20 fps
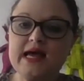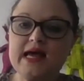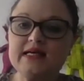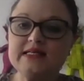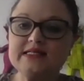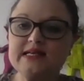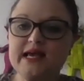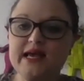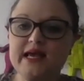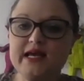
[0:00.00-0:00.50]

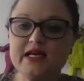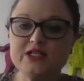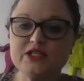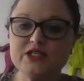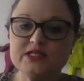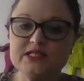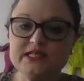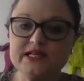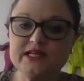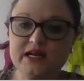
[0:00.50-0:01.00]
has aired
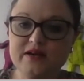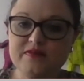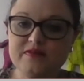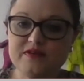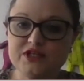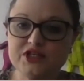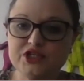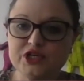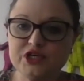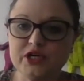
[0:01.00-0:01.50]
on
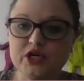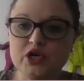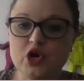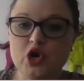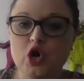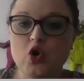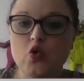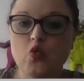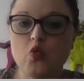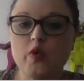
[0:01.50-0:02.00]
television,
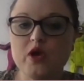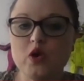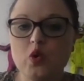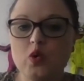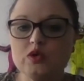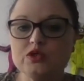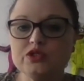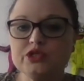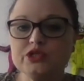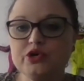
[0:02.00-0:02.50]
we
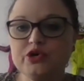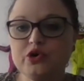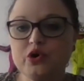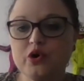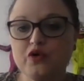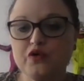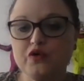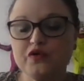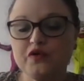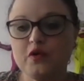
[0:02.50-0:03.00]
also
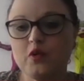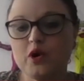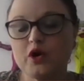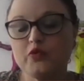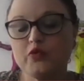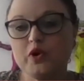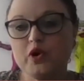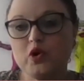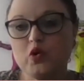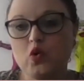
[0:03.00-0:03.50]
go through
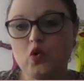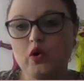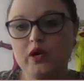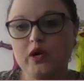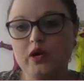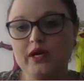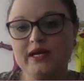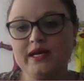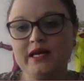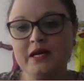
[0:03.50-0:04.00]
what we call
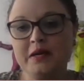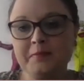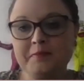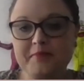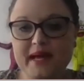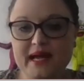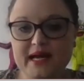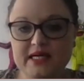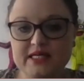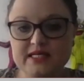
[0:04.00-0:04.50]
an
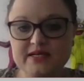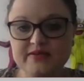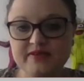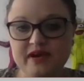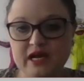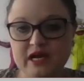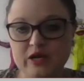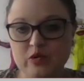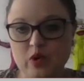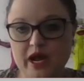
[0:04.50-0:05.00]
impact
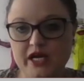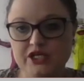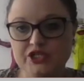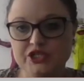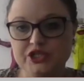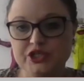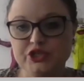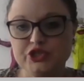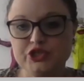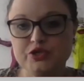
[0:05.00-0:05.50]

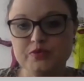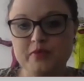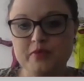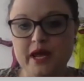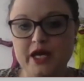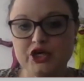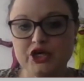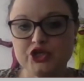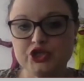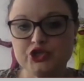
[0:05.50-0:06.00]
evaluation to
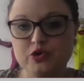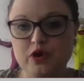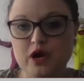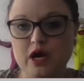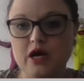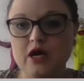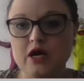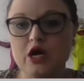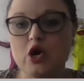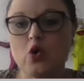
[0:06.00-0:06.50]
make
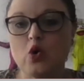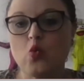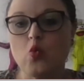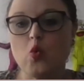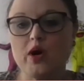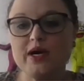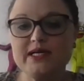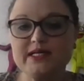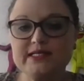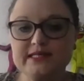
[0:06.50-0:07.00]
sure
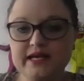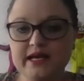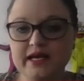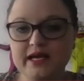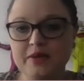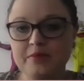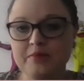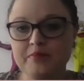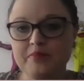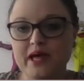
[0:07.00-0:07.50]
what is
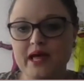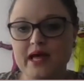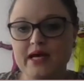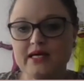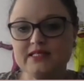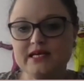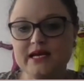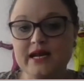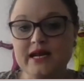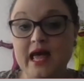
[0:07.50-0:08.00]
the
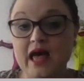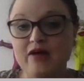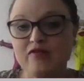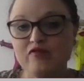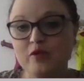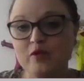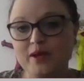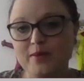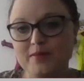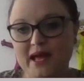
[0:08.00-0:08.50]
impact and have
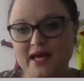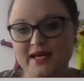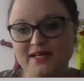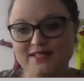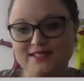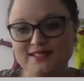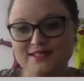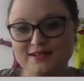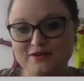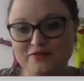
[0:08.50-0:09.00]
we made
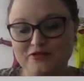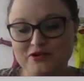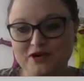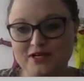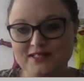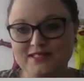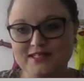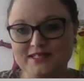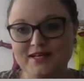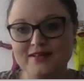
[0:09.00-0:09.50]
a
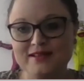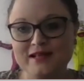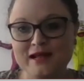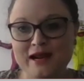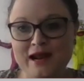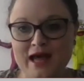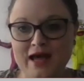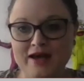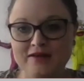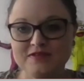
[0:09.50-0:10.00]
difference in the
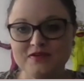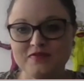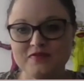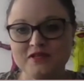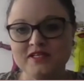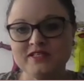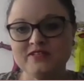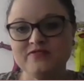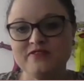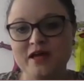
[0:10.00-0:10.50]
lives of
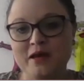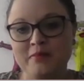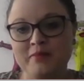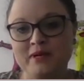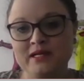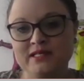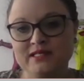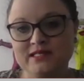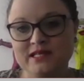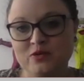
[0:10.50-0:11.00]
these
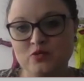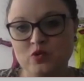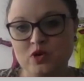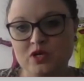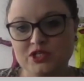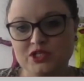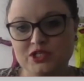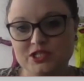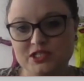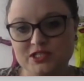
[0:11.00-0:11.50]
families that
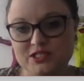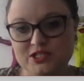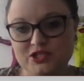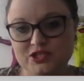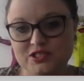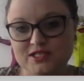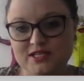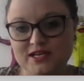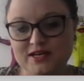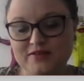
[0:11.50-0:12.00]
watch the t-
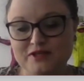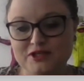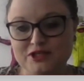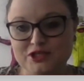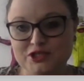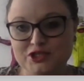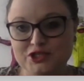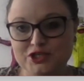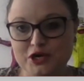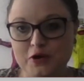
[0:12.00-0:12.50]

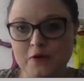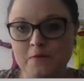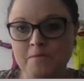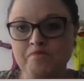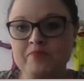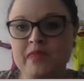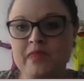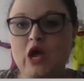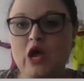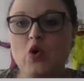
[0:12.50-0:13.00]
television show.
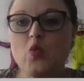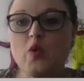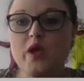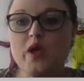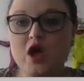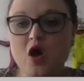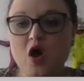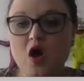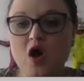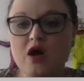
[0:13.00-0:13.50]
We
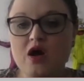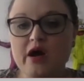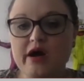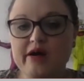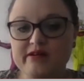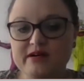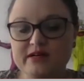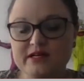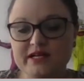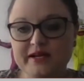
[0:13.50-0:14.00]
are
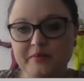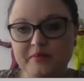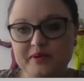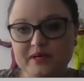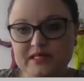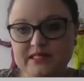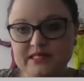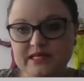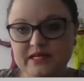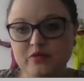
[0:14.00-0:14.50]
currently
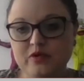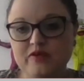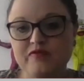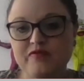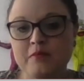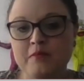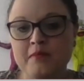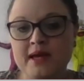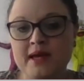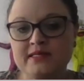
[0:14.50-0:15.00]
busy with
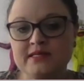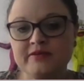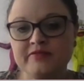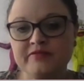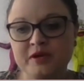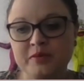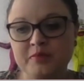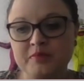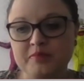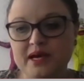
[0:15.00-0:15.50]
a massive
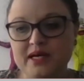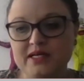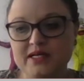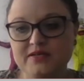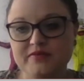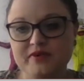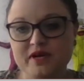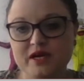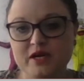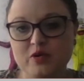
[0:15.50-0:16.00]
impact
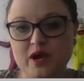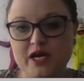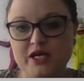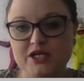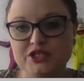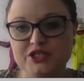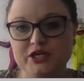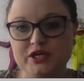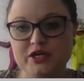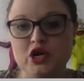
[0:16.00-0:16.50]

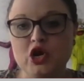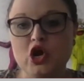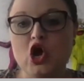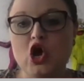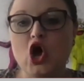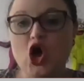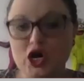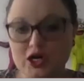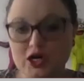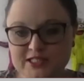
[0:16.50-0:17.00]
evaluation
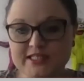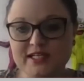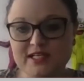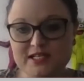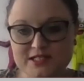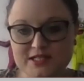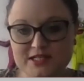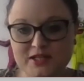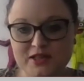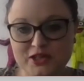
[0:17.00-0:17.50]
on
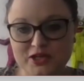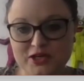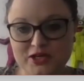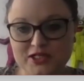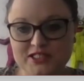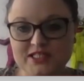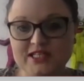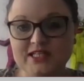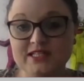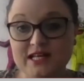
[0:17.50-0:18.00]
season
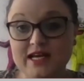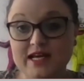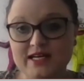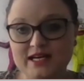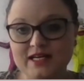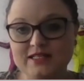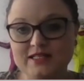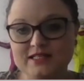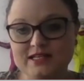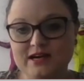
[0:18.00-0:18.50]
13 that
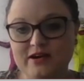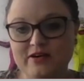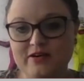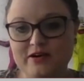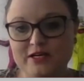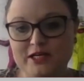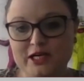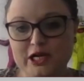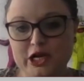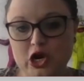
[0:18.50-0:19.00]
is
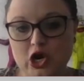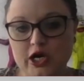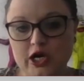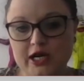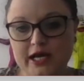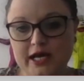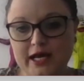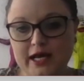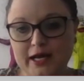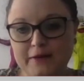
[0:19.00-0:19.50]
currently
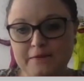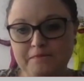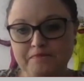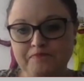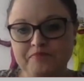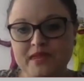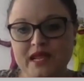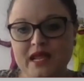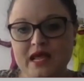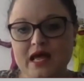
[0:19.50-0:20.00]
on air.
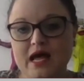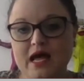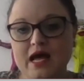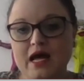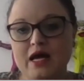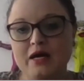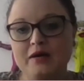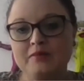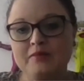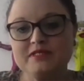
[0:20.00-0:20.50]

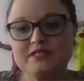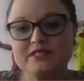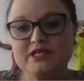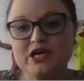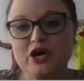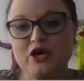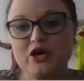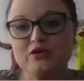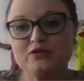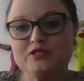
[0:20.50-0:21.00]
Um,
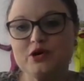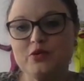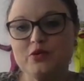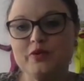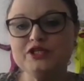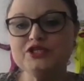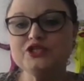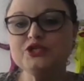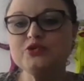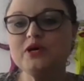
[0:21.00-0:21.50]
so, so
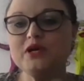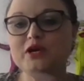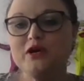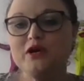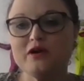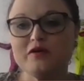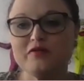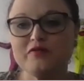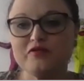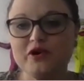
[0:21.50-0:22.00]
we do a
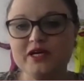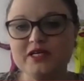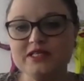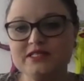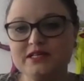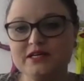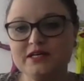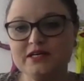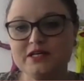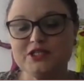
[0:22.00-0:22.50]
lot of
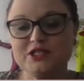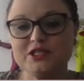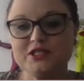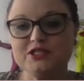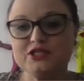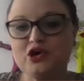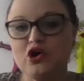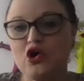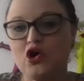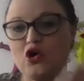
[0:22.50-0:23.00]
research.
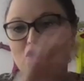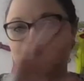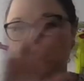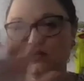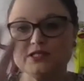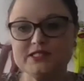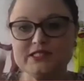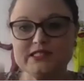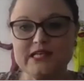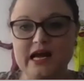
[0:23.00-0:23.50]
It's a
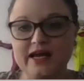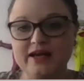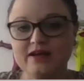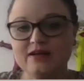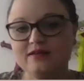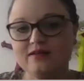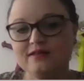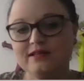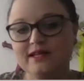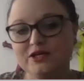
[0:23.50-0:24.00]
whole
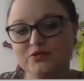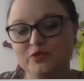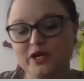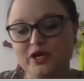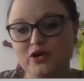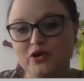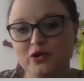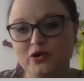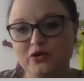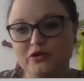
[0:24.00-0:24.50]
cycle that we
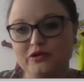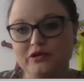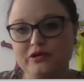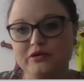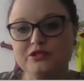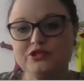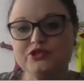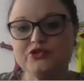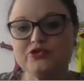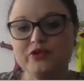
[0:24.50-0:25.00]
go
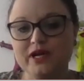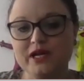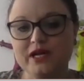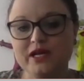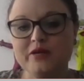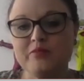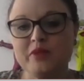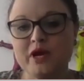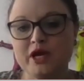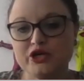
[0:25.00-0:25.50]
through to
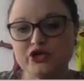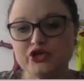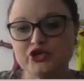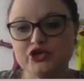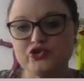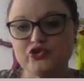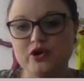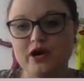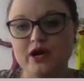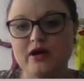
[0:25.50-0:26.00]
really make
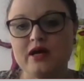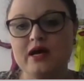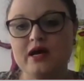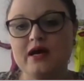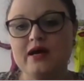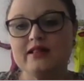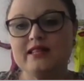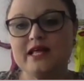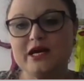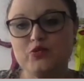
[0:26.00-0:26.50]
sure
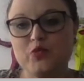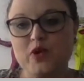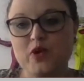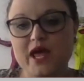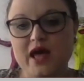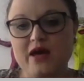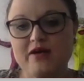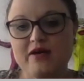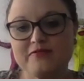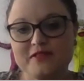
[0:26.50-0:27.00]
that we
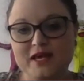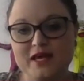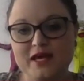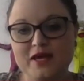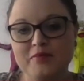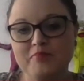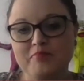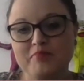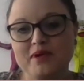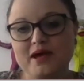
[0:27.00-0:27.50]
have the
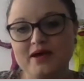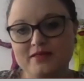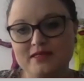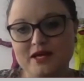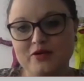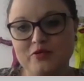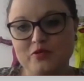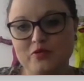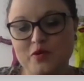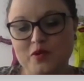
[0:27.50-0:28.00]
impact
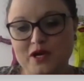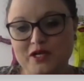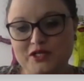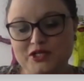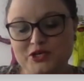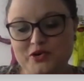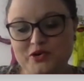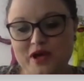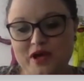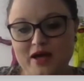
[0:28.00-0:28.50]
that we want
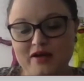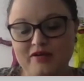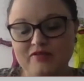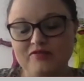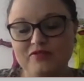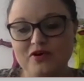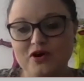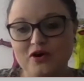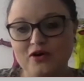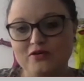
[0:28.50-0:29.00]
to have
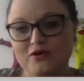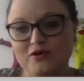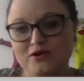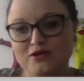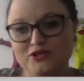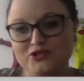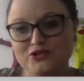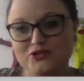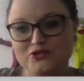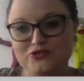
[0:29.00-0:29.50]
on,
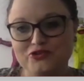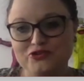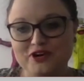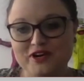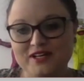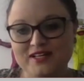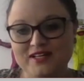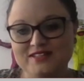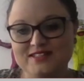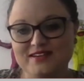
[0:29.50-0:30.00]
on
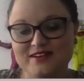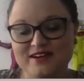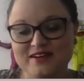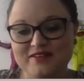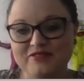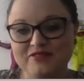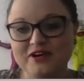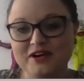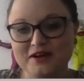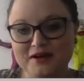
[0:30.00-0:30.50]
children in South
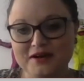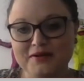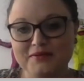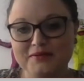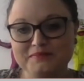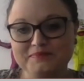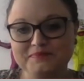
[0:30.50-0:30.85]
Africa.